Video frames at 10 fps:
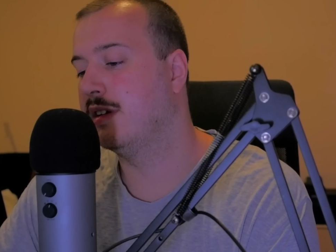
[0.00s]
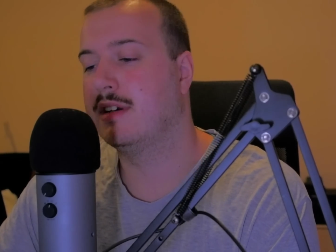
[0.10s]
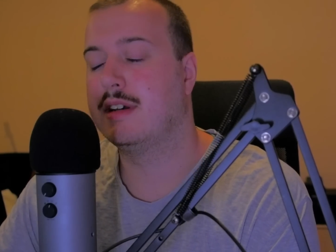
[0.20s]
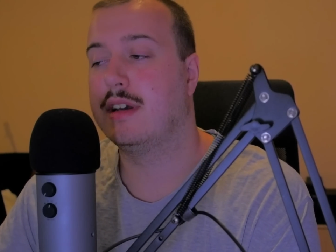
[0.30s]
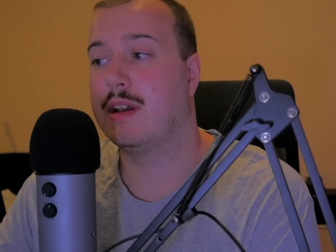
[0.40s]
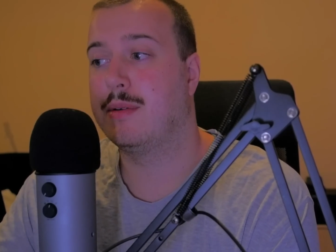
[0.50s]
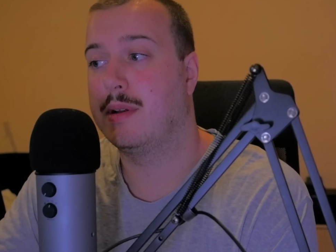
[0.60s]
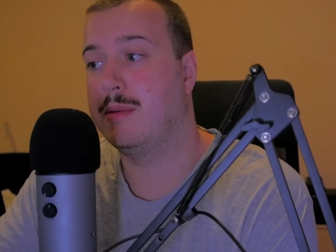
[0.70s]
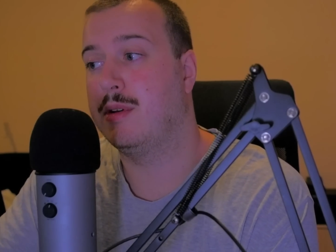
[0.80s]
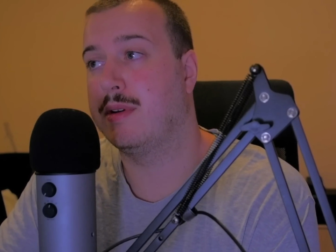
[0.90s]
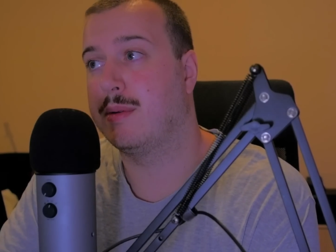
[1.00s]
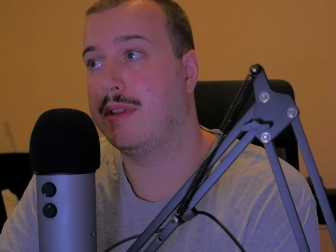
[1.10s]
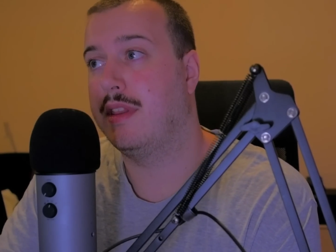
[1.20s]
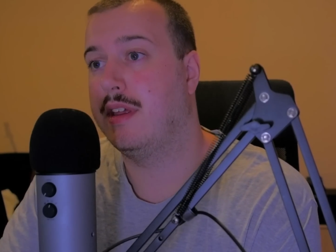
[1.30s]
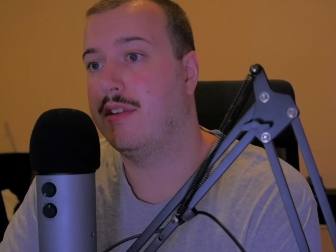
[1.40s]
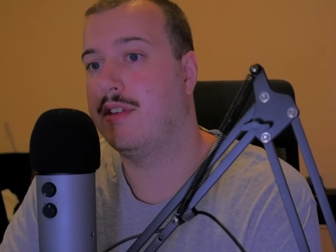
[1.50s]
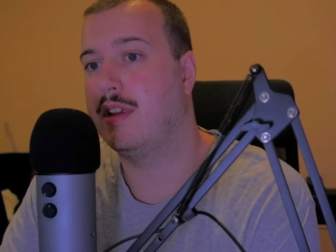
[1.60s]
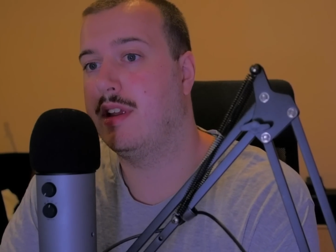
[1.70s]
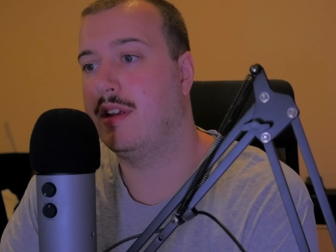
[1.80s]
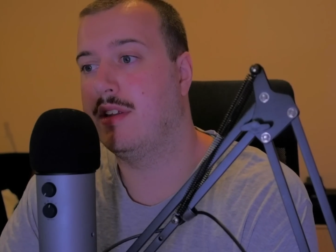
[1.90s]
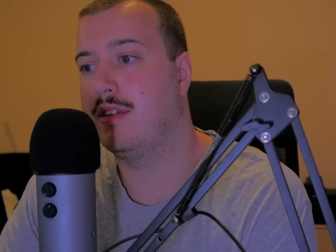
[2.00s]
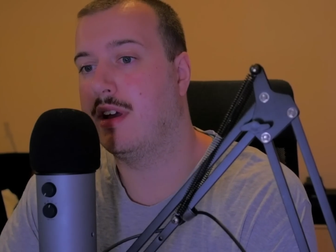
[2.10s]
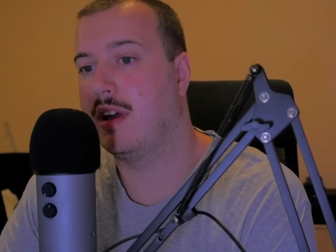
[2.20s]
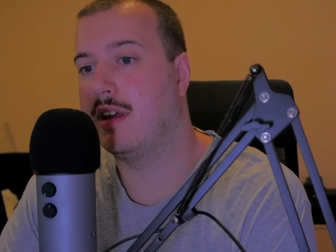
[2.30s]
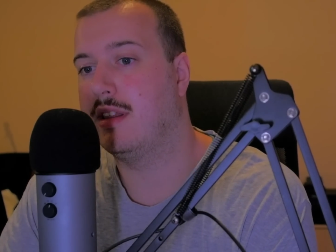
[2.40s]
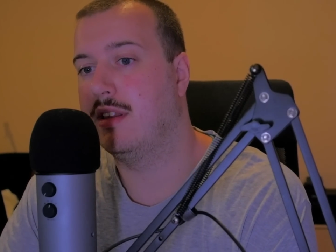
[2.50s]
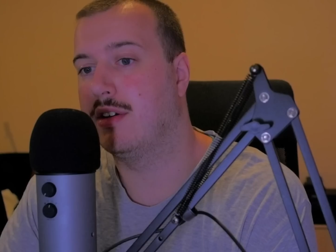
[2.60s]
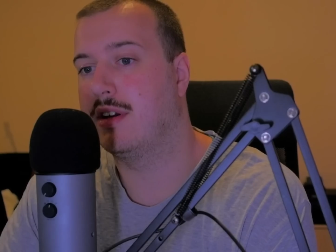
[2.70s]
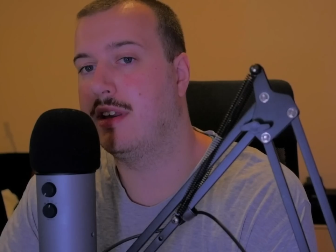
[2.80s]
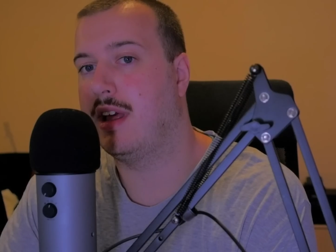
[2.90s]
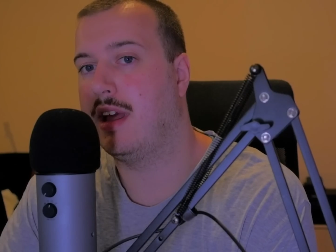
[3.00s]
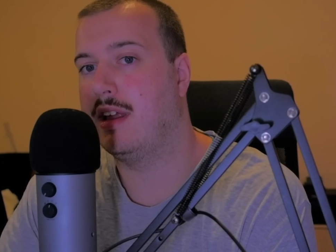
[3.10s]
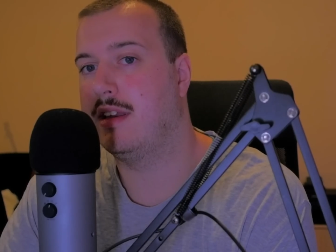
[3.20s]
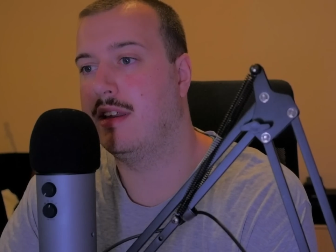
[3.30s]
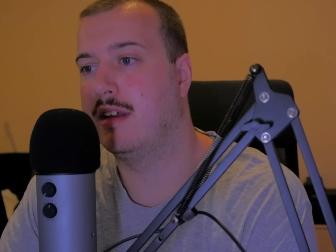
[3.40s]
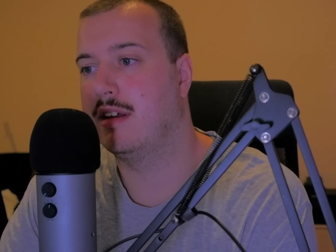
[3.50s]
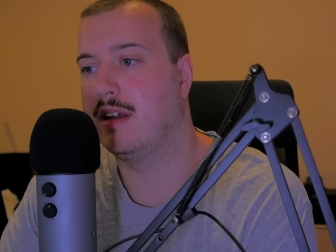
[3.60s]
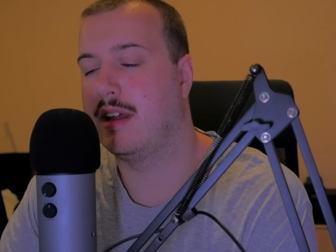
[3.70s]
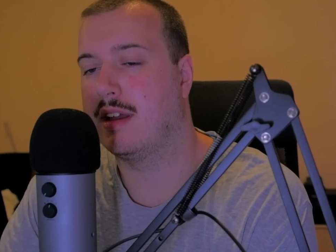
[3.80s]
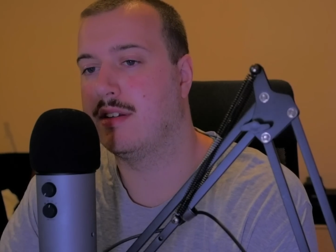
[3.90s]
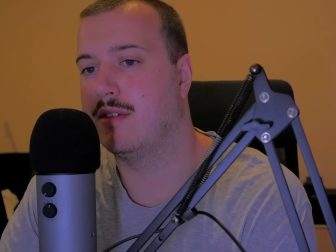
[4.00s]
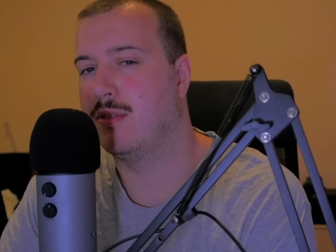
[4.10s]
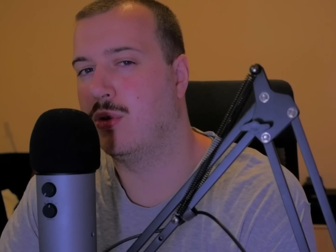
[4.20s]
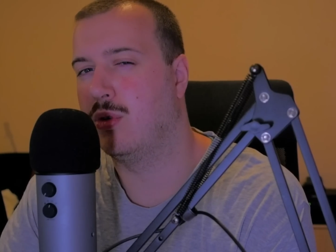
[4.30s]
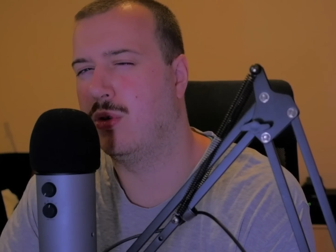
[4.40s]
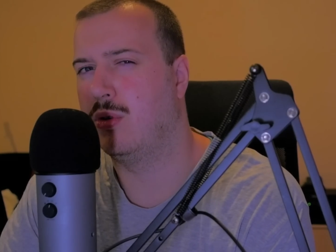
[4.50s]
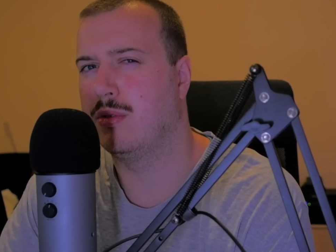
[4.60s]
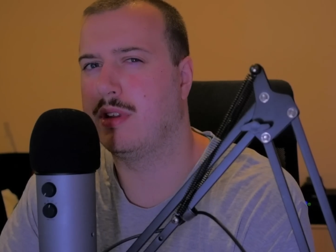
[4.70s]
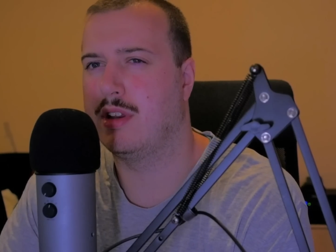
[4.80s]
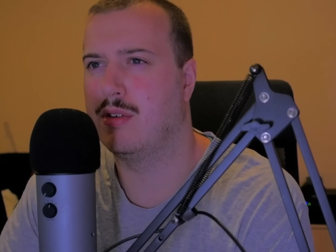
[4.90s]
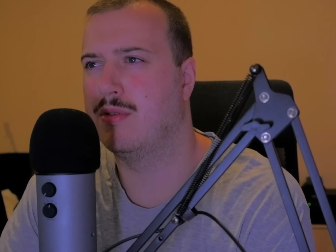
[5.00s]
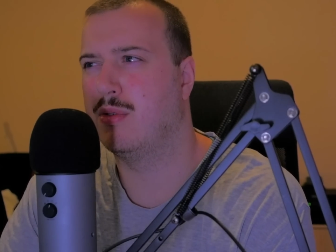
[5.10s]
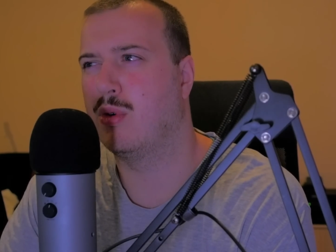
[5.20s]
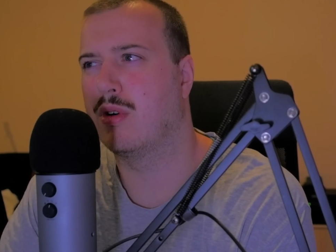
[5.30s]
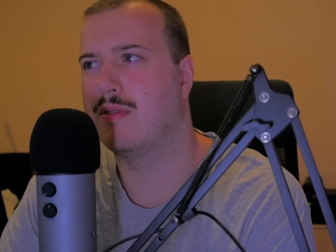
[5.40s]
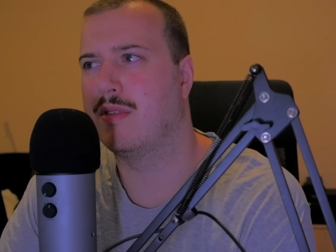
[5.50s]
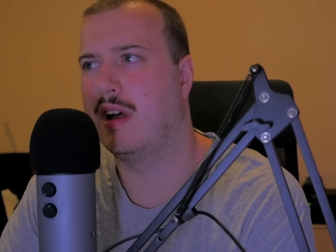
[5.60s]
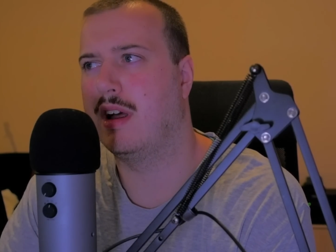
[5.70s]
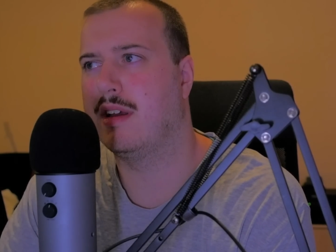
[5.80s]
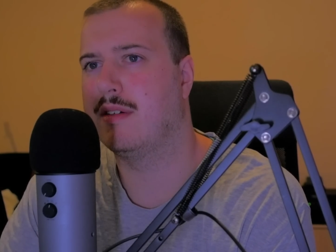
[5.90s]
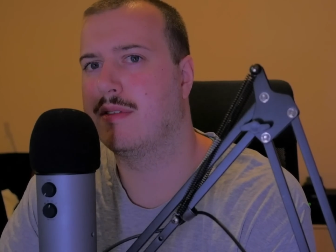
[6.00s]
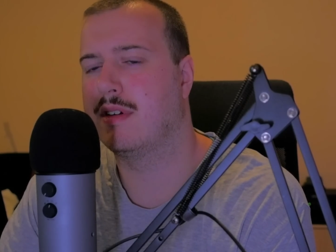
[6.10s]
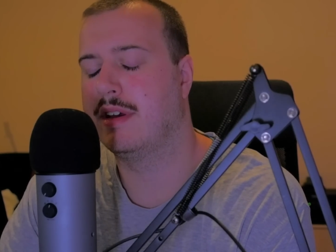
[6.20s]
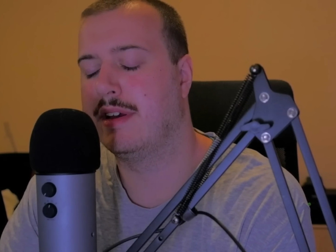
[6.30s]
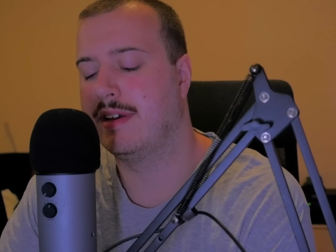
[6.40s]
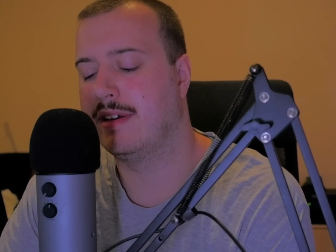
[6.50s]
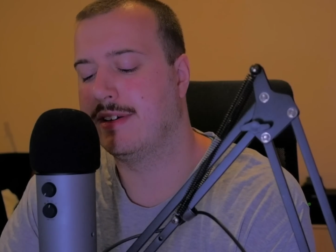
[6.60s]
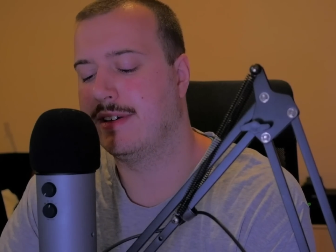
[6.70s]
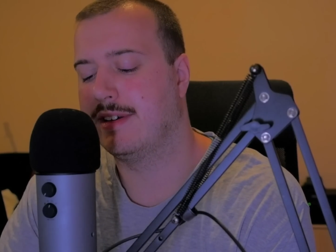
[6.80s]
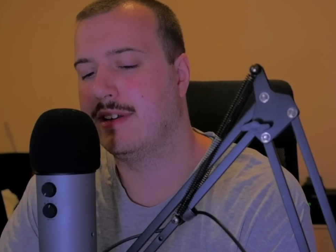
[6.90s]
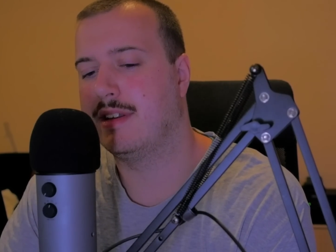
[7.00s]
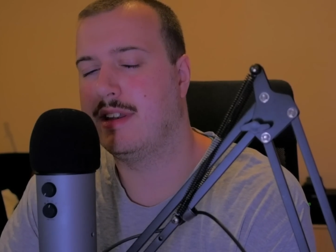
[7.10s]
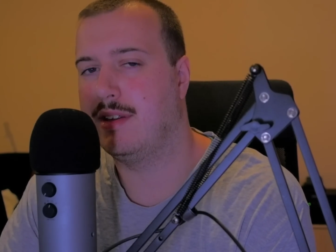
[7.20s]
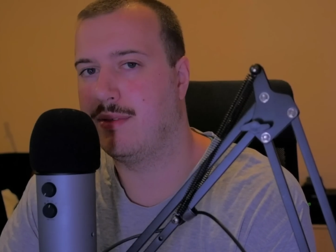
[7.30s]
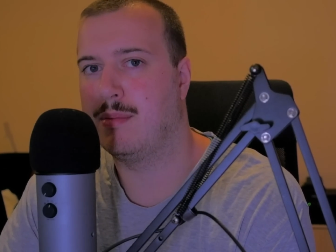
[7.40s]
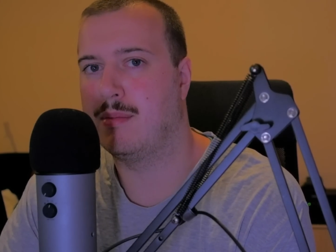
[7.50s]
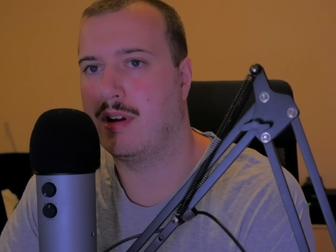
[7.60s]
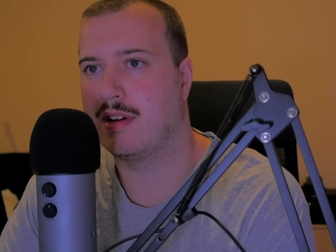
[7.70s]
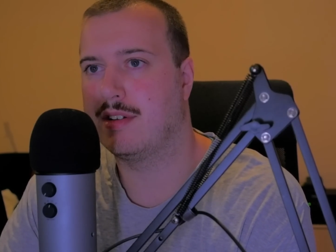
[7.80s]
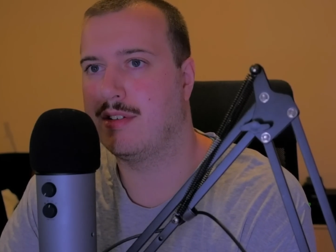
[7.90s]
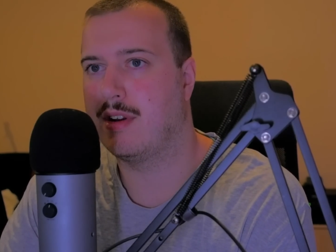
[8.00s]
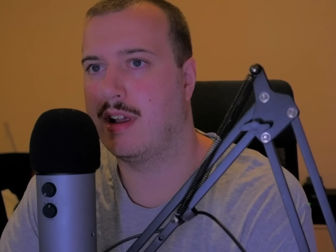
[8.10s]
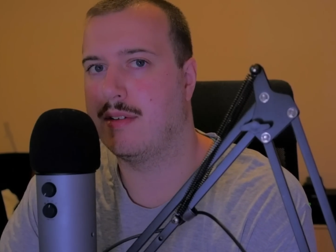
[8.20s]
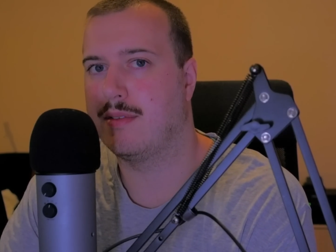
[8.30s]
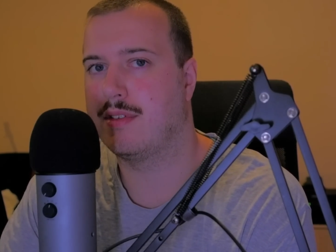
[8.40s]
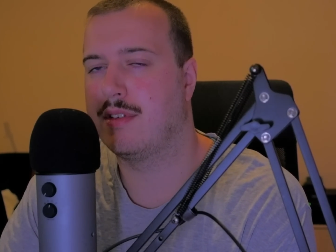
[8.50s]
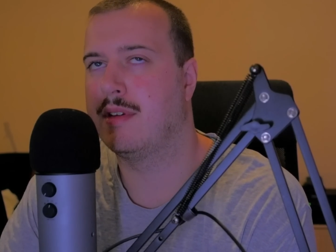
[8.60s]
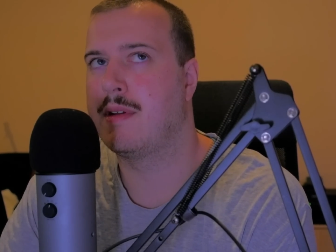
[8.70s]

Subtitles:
And what I'm doing with this is I looked at a handful, 4 or 5 different mock drafts.